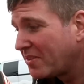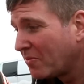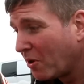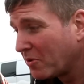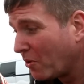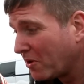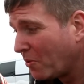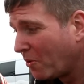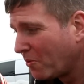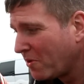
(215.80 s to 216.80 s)

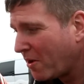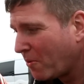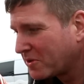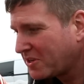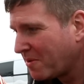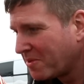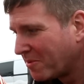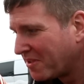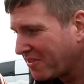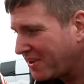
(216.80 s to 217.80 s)
what time of the
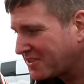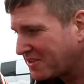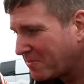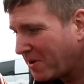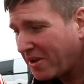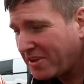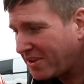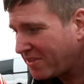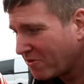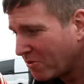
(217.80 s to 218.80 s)
month it is on the bike.
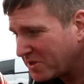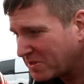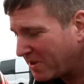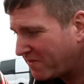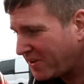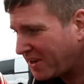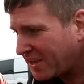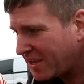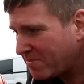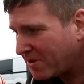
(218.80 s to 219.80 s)
They're always a bit
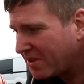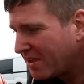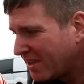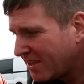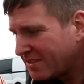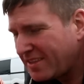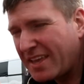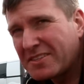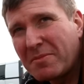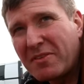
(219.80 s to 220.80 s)
finicky, but yeah,
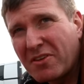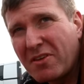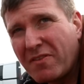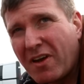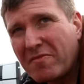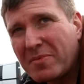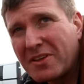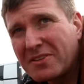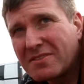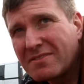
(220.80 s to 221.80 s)
it's going to be 35
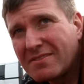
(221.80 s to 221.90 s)
plus.